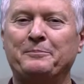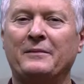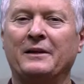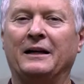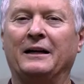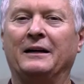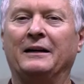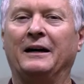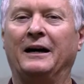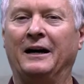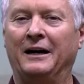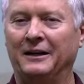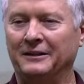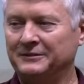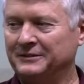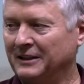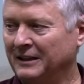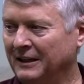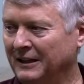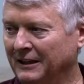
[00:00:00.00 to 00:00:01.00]
on
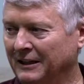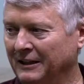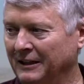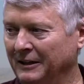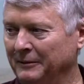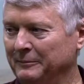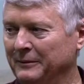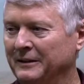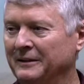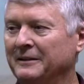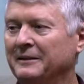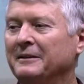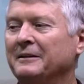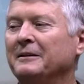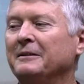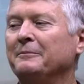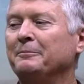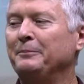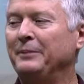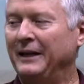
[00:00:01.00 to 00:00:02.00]
time
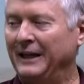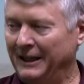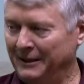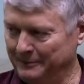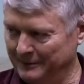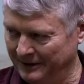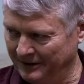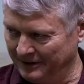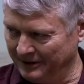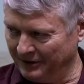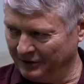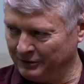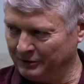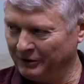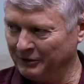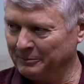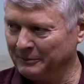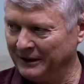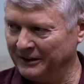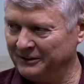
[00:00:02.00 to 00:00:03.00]
payment history
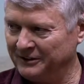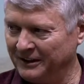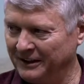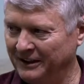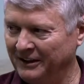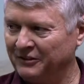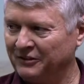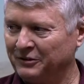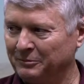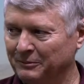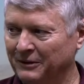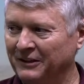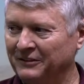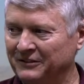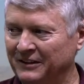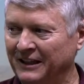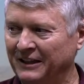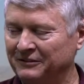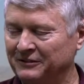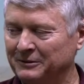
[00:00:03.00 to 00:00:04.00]
with my tenants month
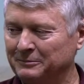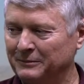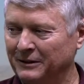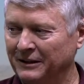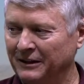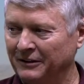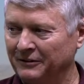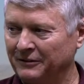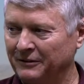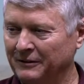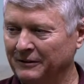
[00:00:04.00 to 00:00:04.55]
after month.